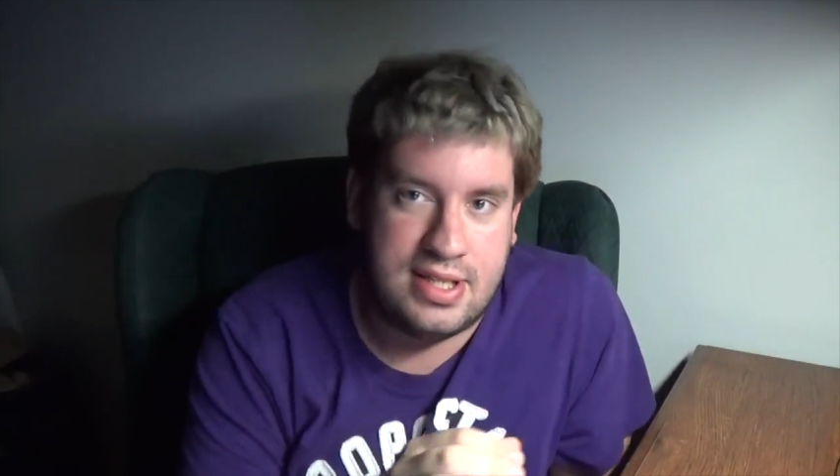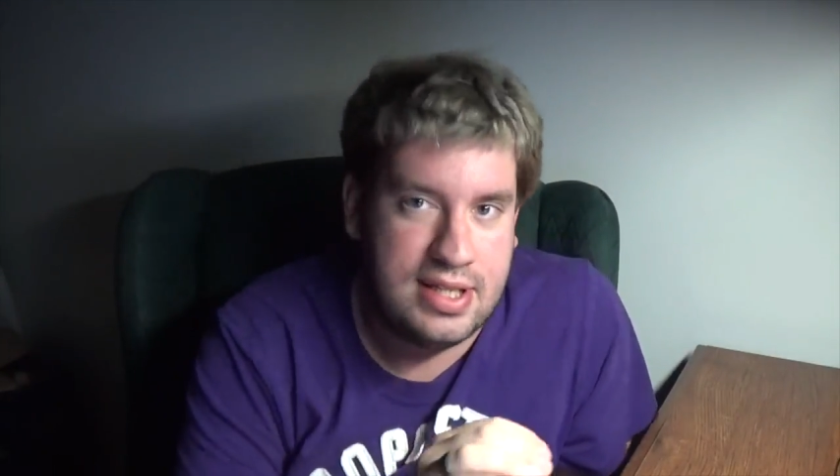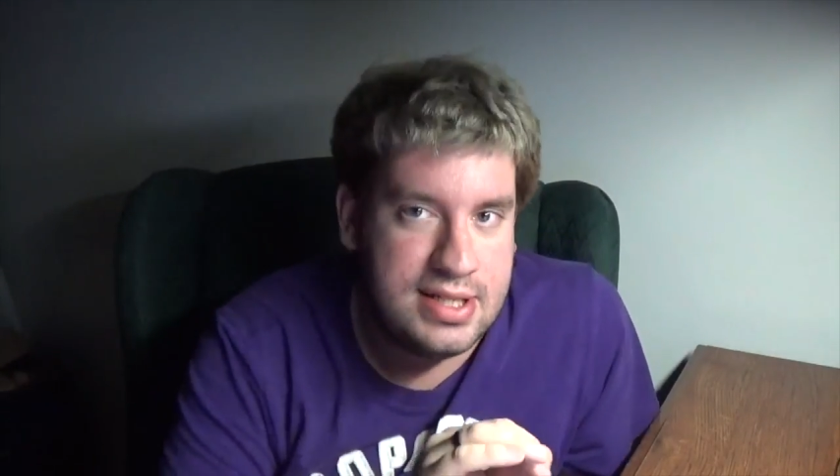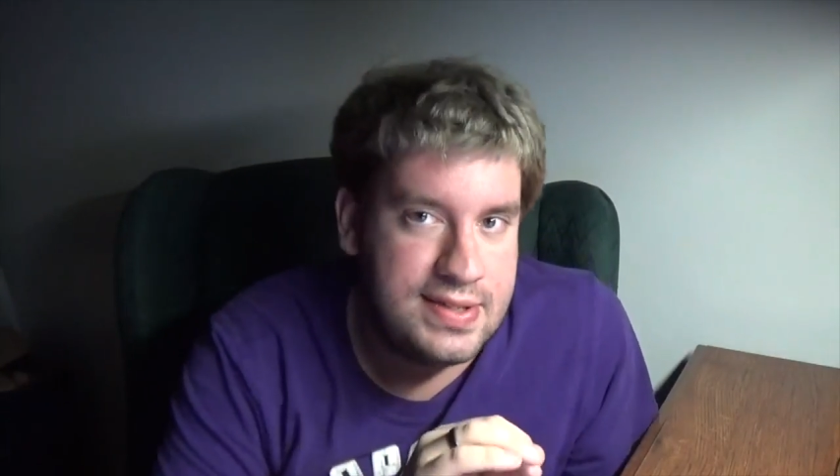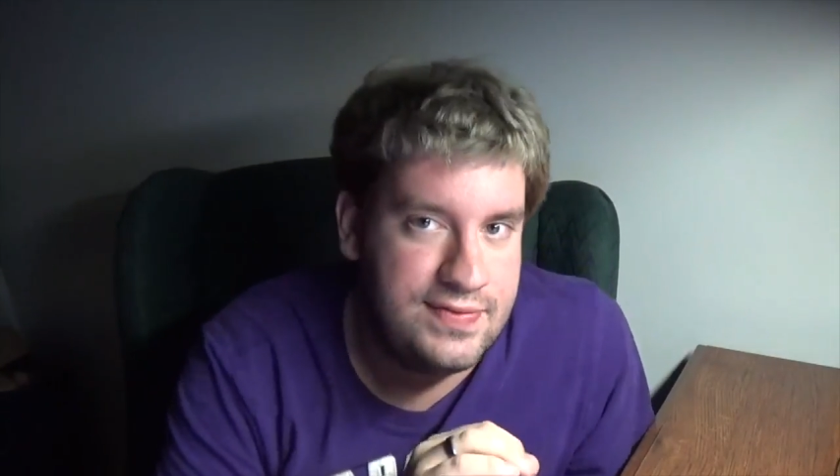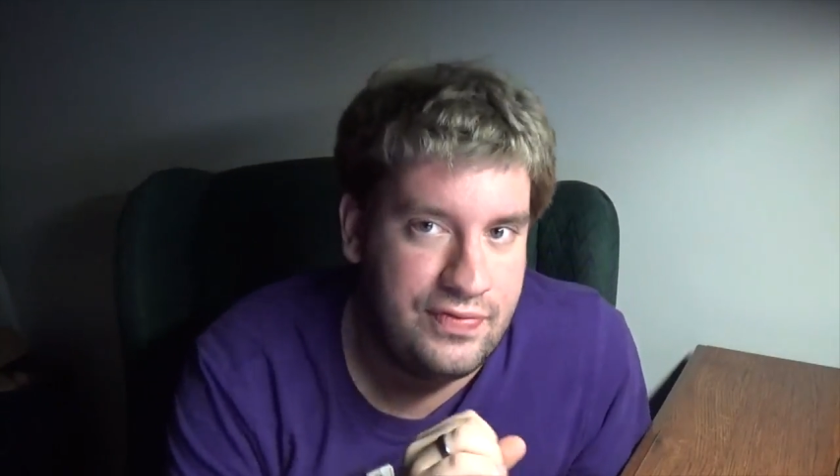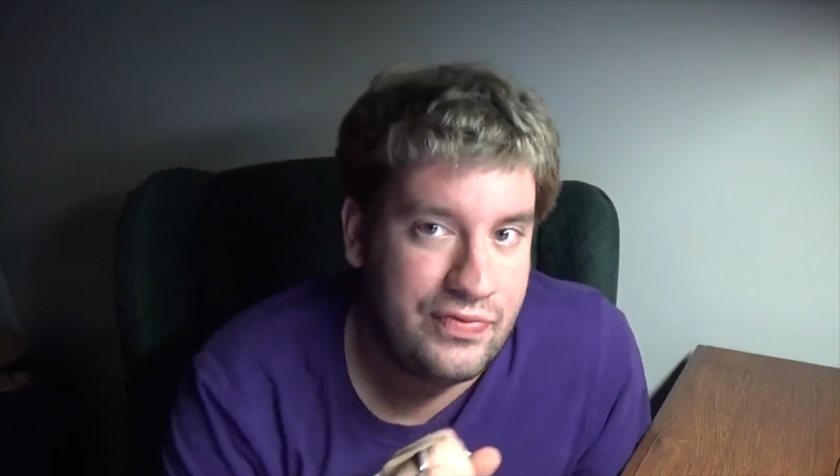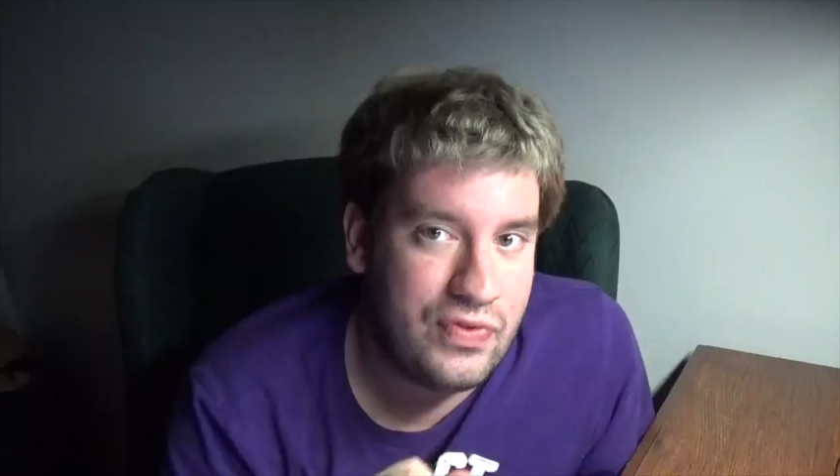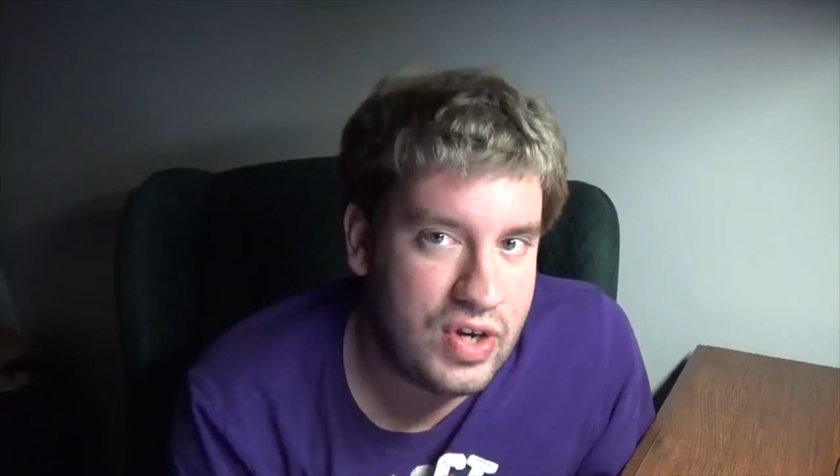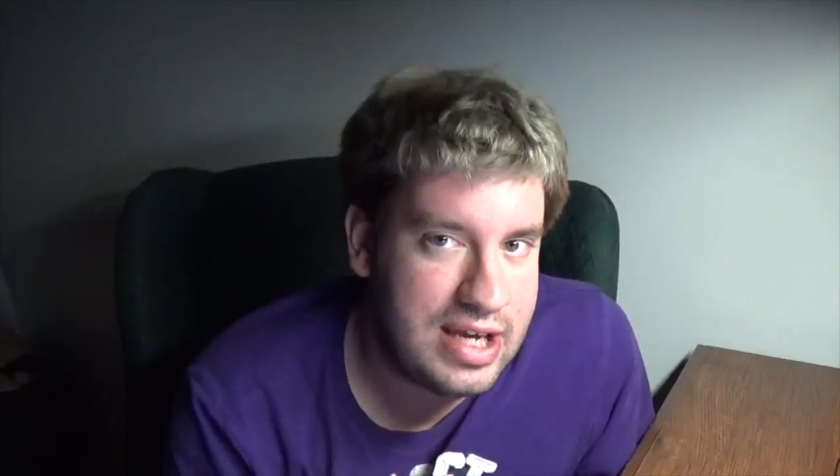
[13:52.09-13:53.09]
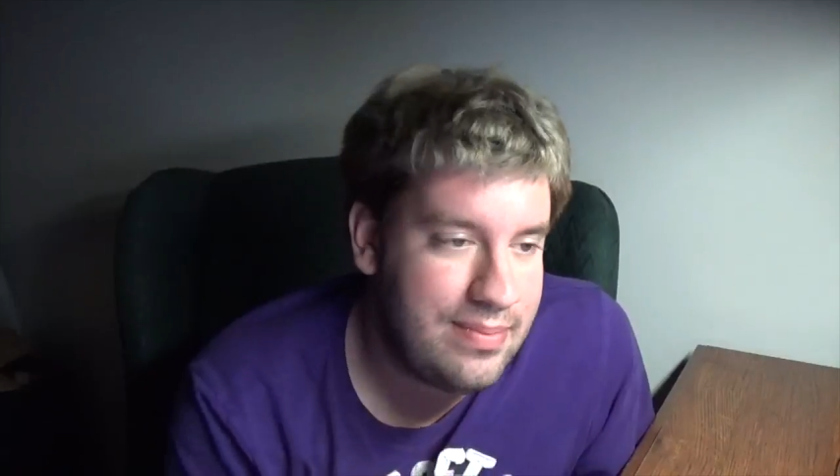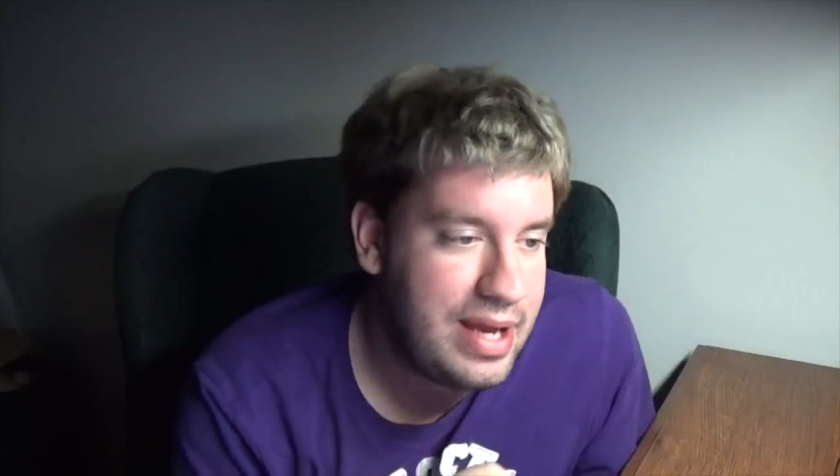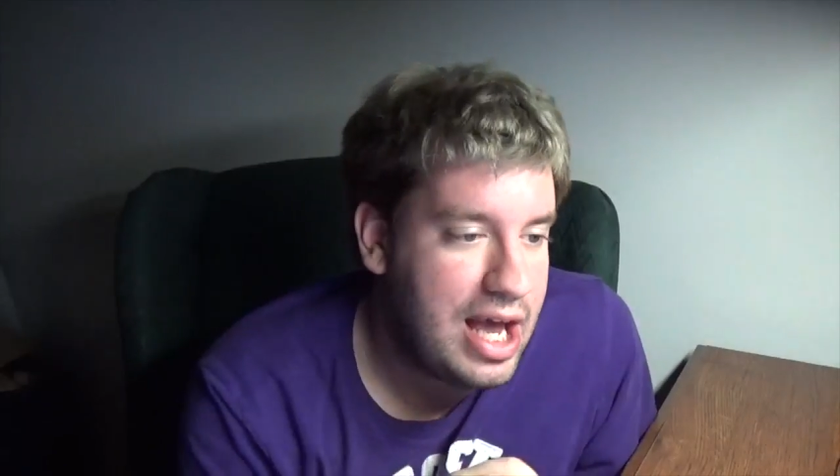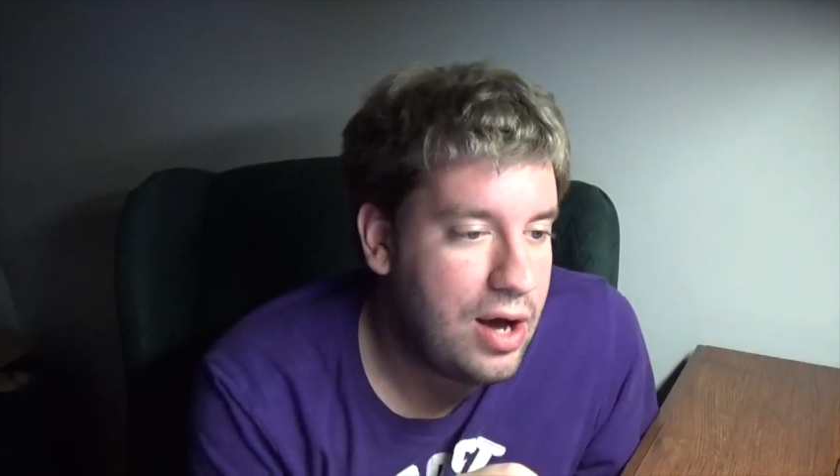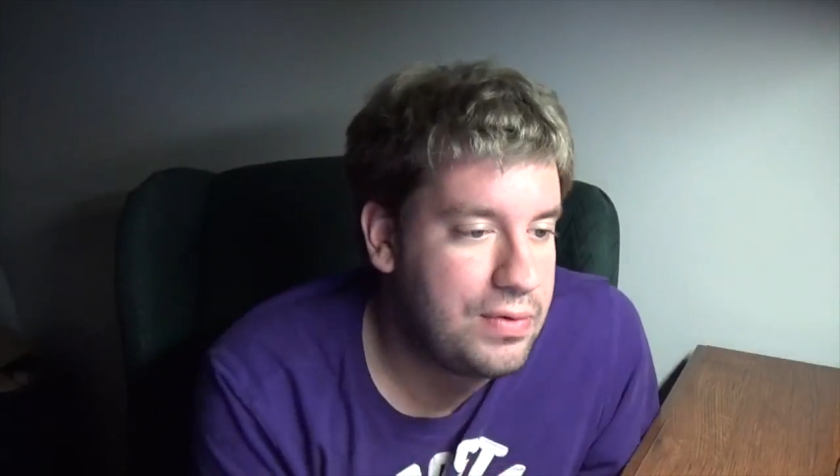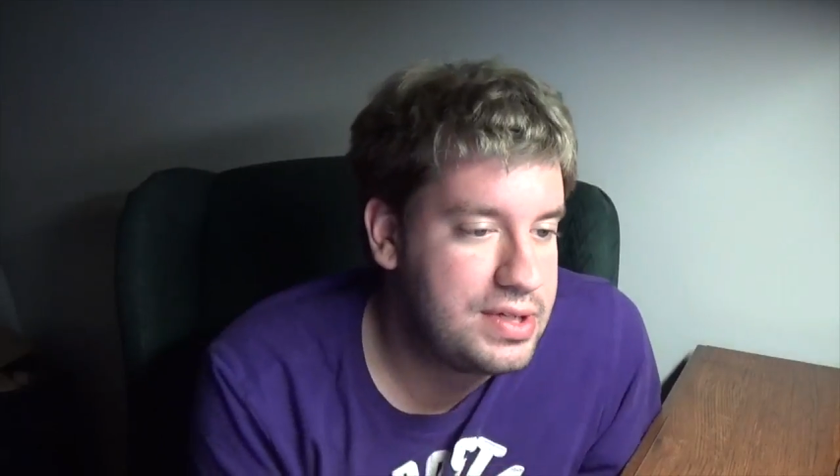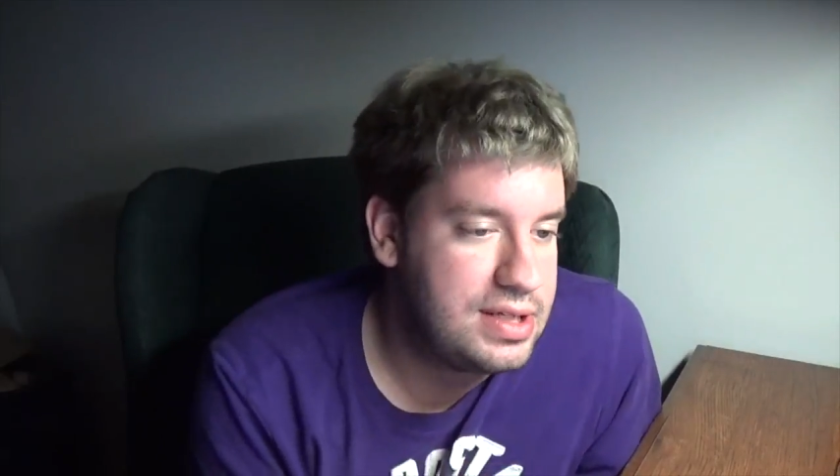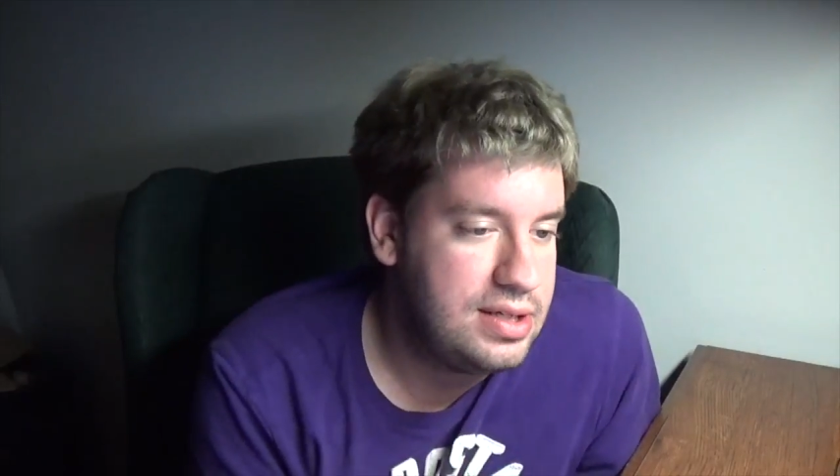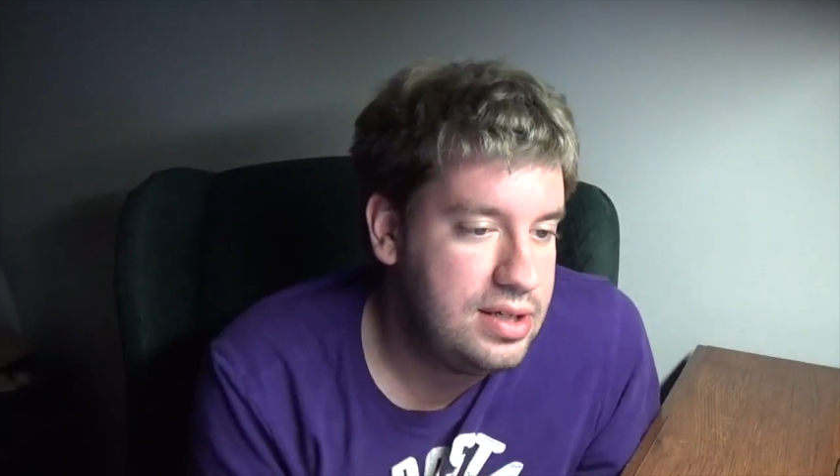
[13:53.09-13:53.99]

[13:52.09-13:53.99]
and it's freaking me out.